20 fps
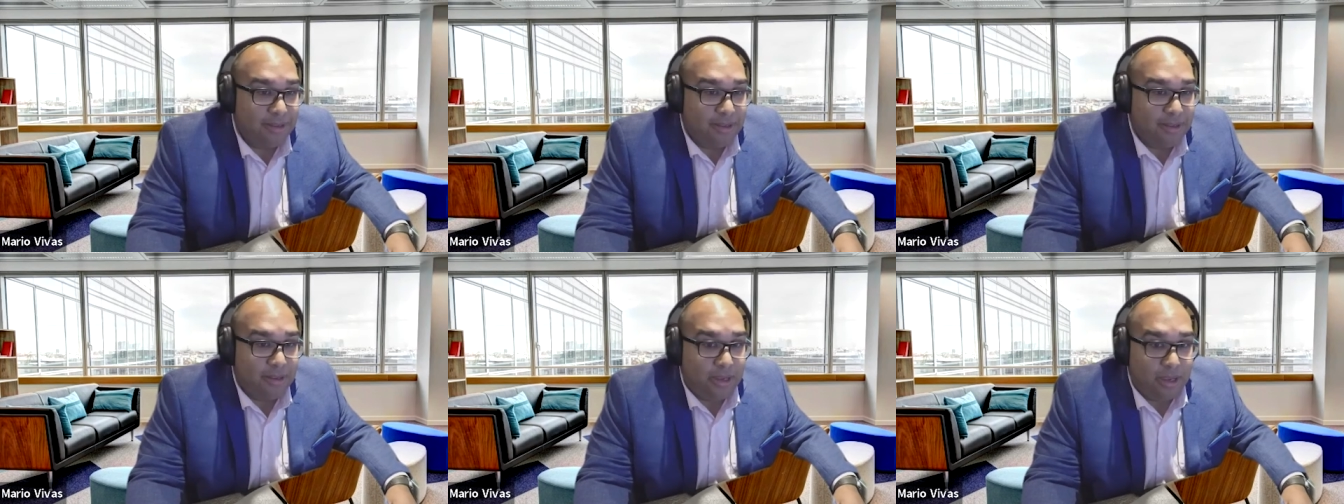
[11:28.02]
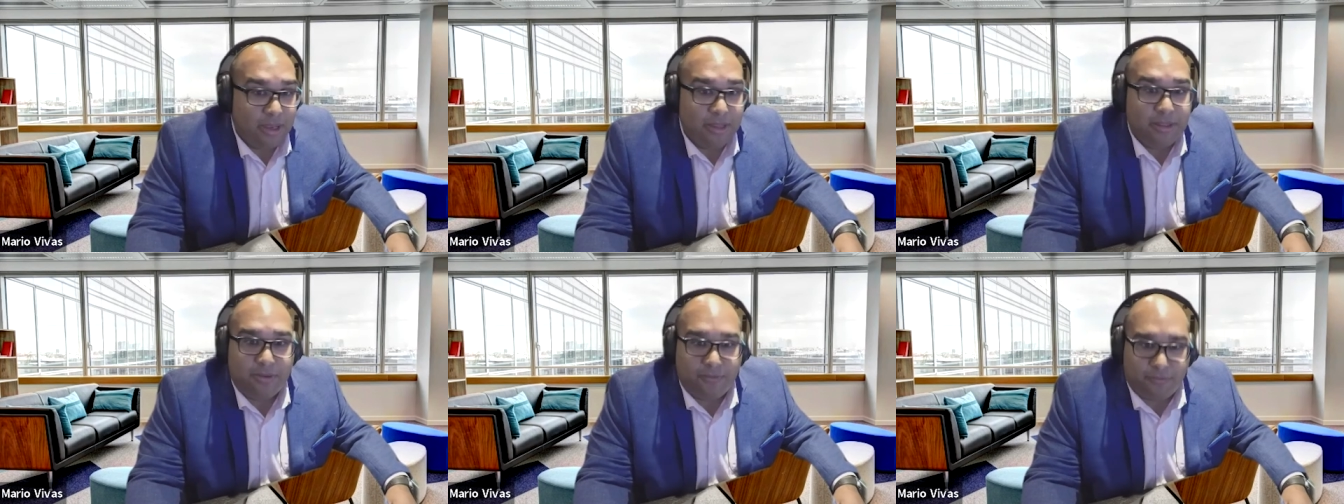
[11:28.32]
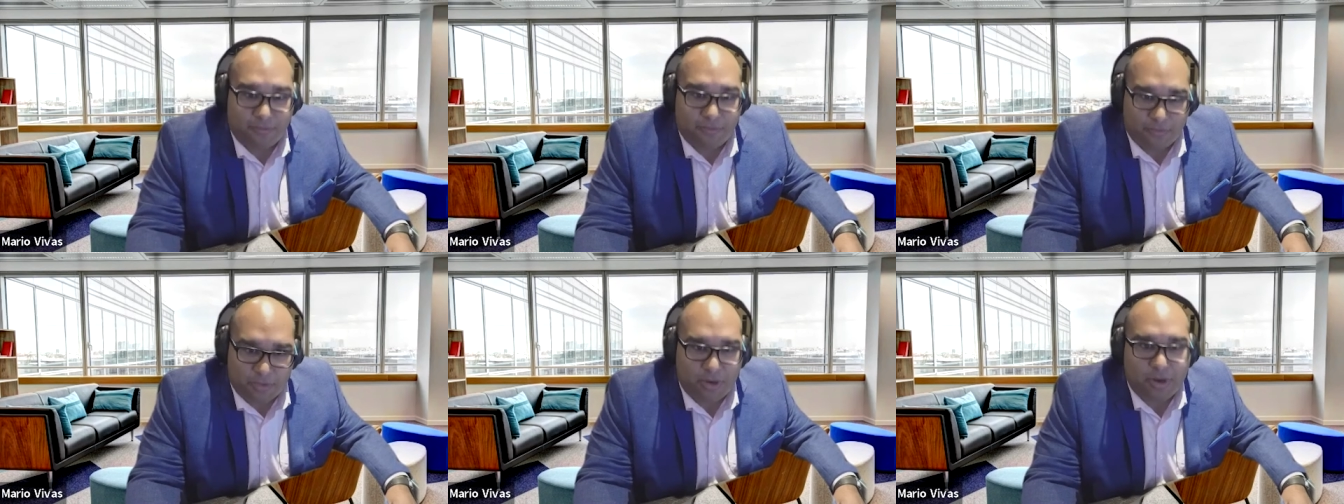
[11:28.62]
And then
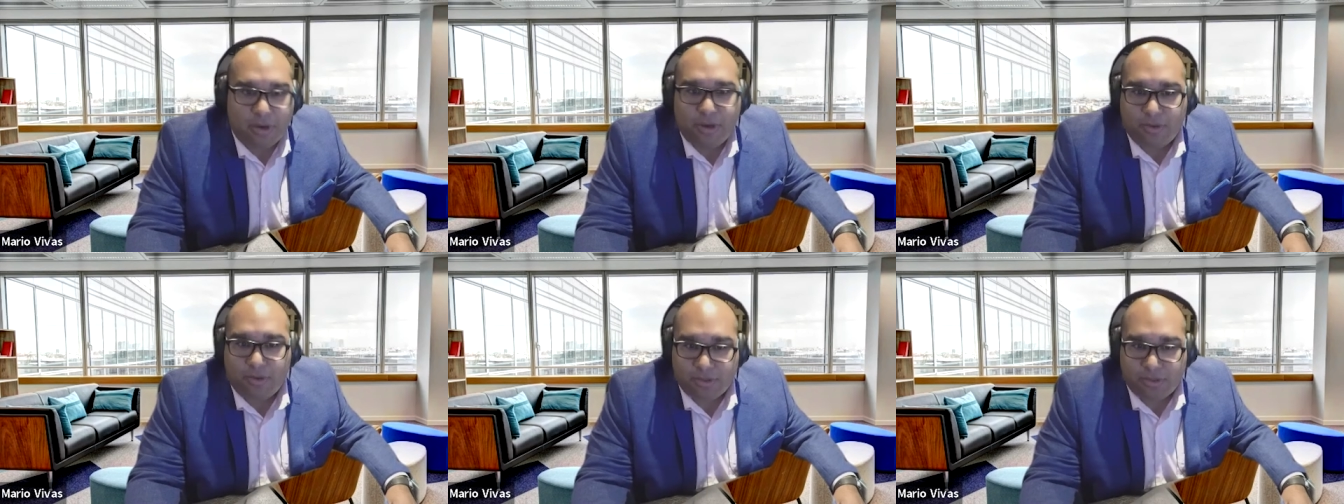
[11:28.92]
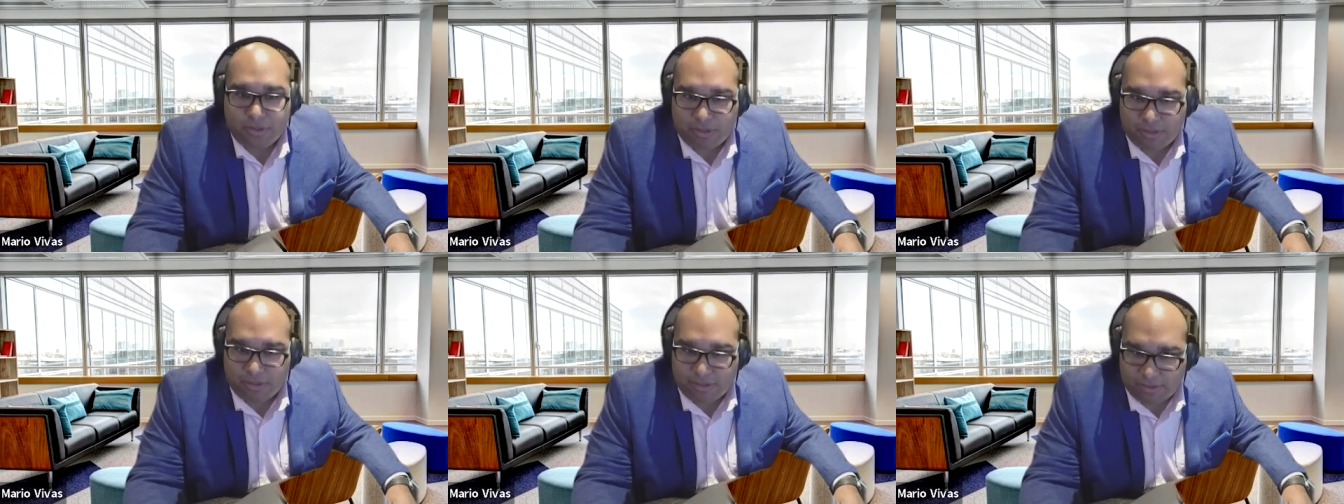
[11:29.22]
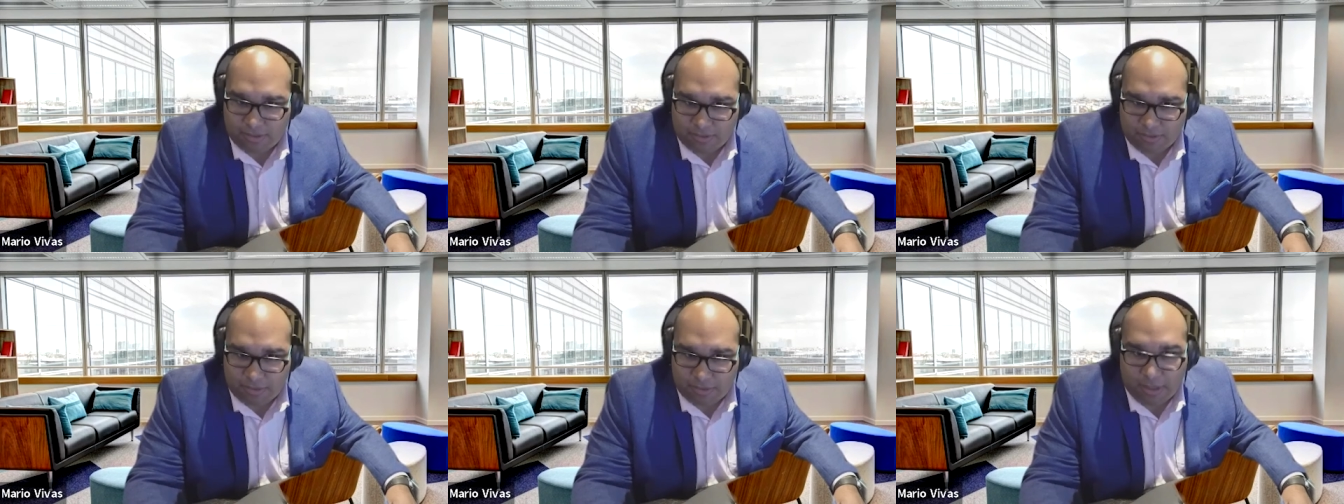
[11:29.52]
from there, how you start
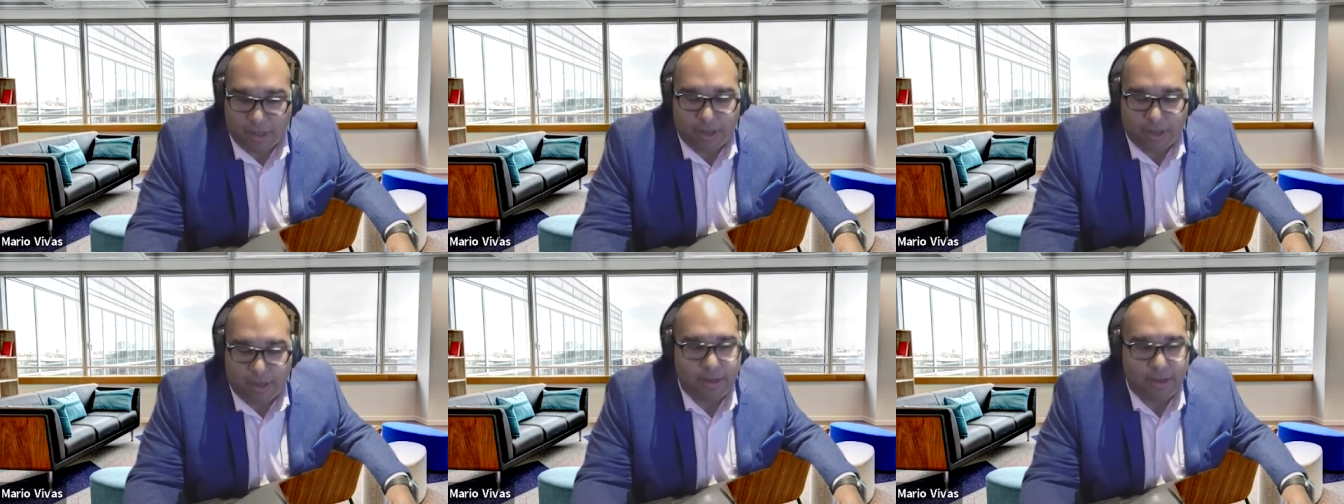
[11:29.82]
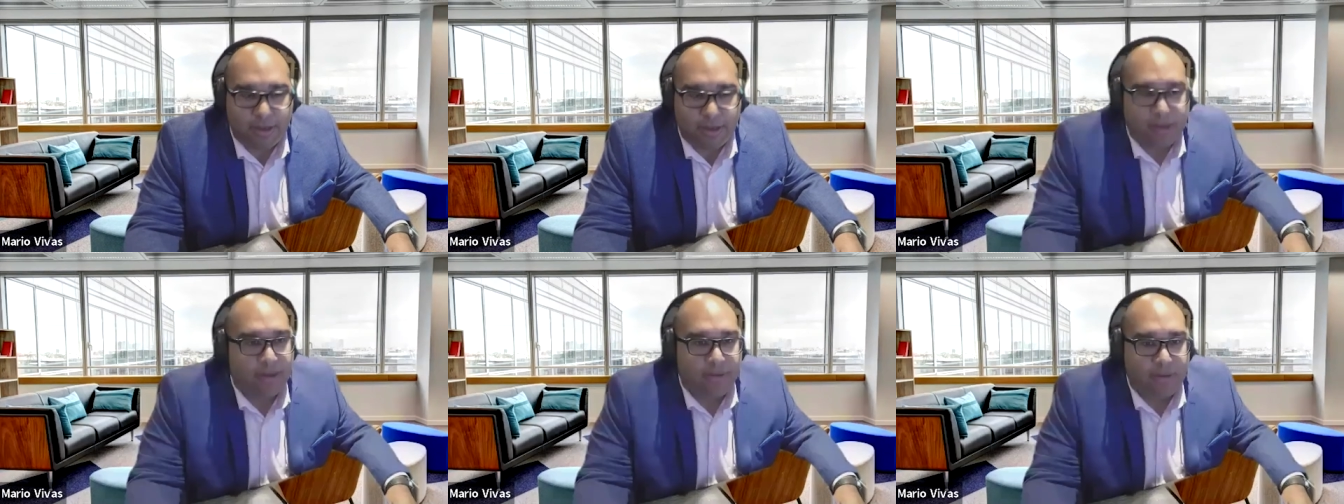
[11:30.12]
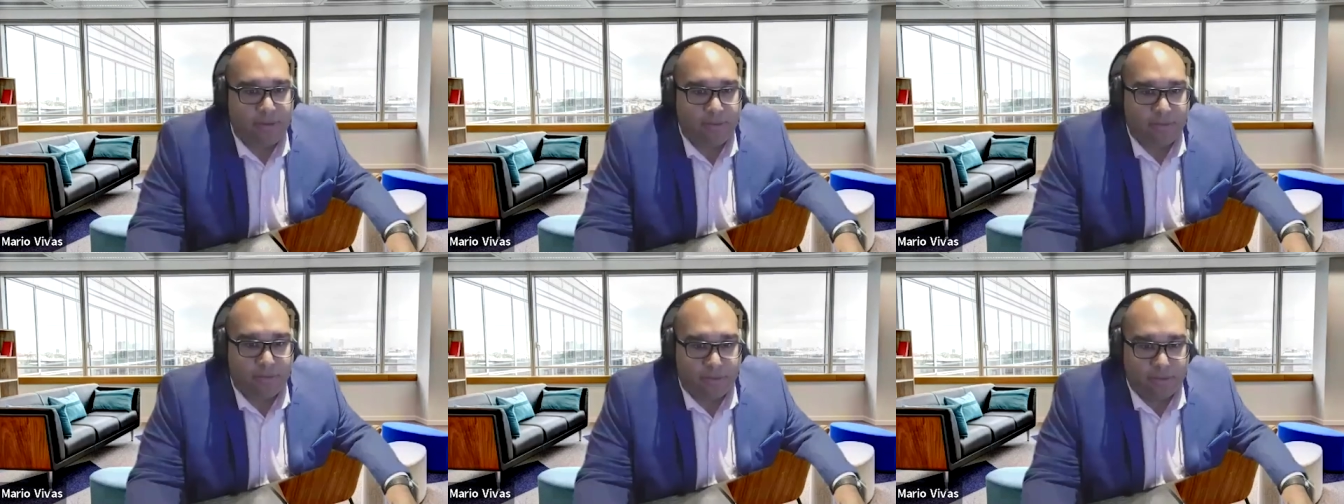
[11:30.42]
to apply
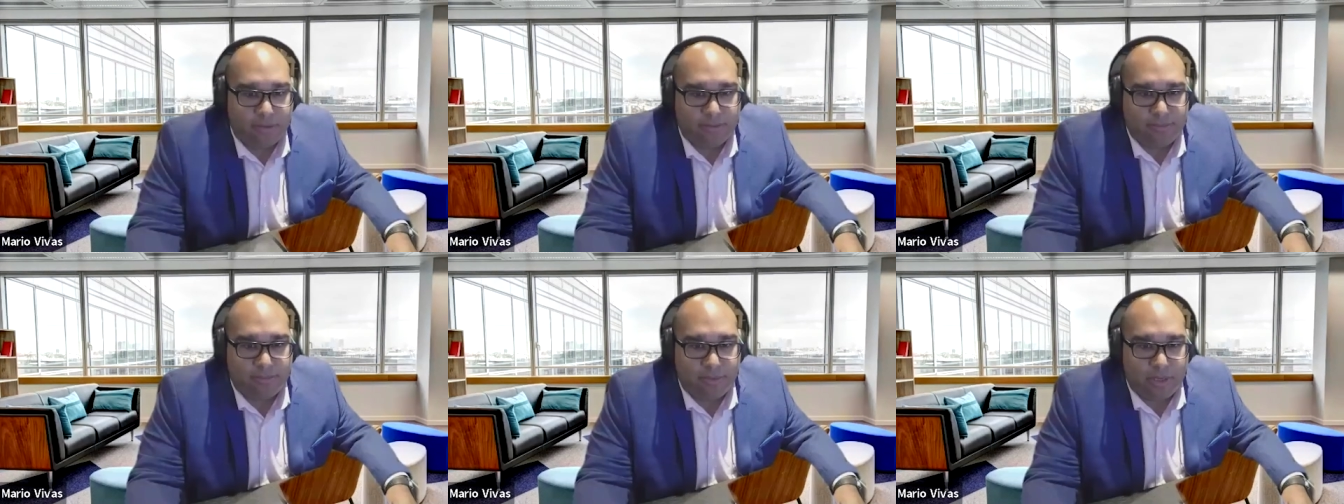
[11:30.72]
your